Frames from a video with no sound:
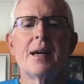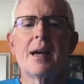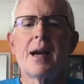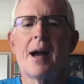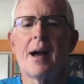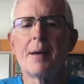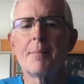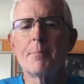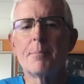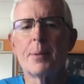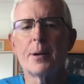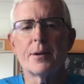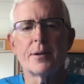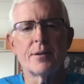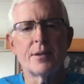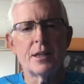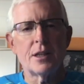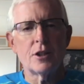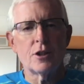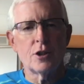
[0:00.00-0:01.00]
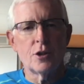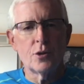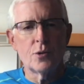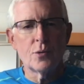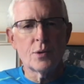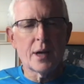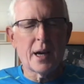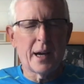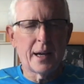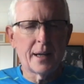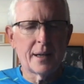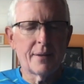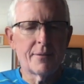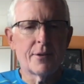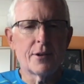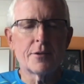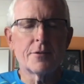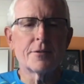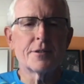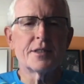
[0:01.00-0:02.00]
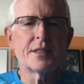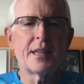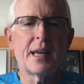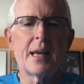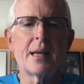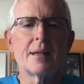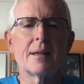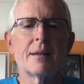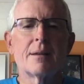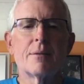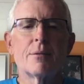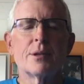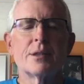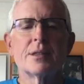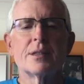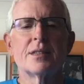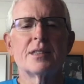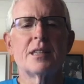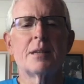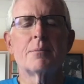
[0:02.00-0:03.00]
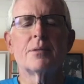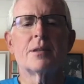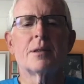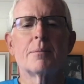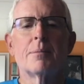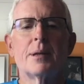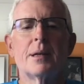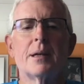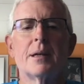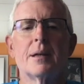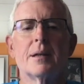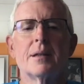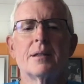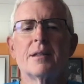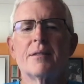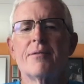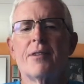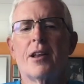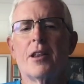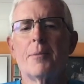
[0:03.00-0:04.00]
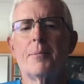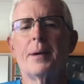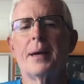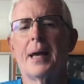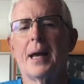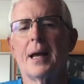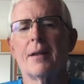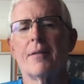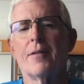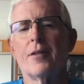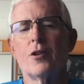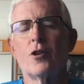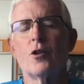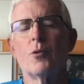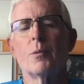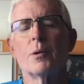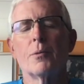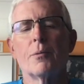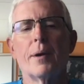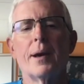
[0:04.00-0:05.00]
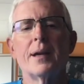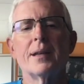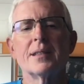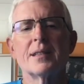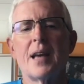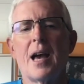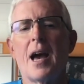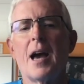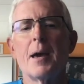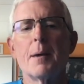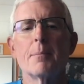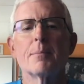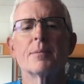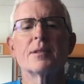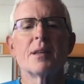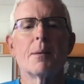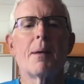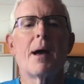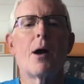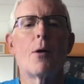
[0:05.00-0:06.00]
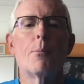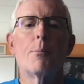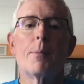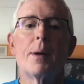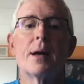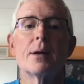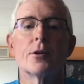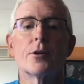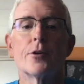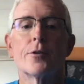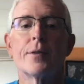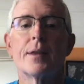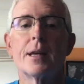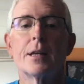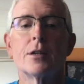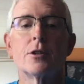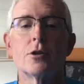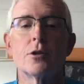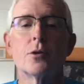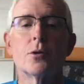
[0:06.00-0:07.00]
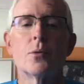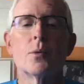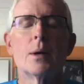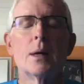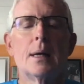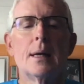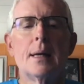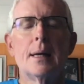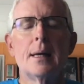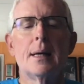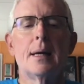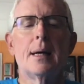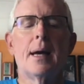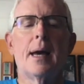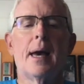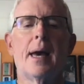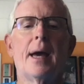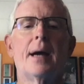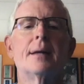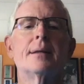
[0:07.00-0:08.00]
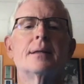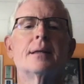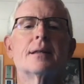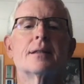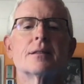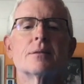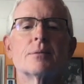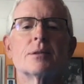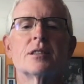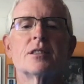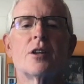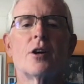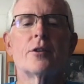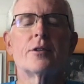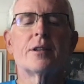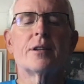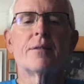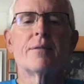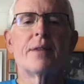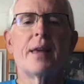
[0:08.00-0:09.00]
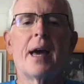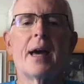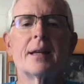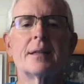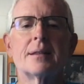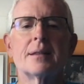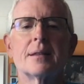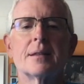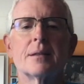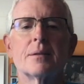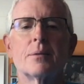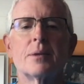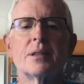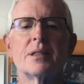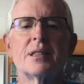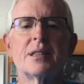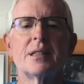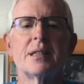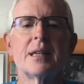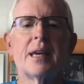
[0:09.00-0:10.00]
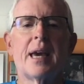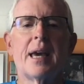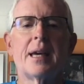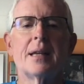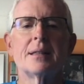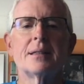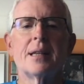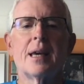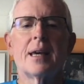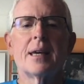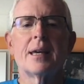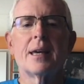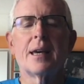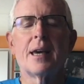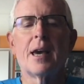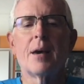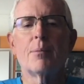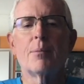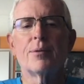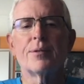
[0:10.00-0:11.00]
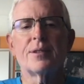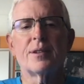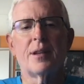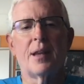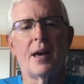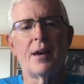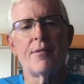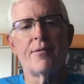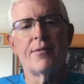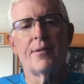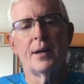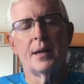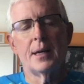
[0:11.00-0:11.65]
I'm better than you kind of understanding, which seems to be developing out of the human race. I'm somehow better than you. And as a result of that, we see Cain taking Abel's life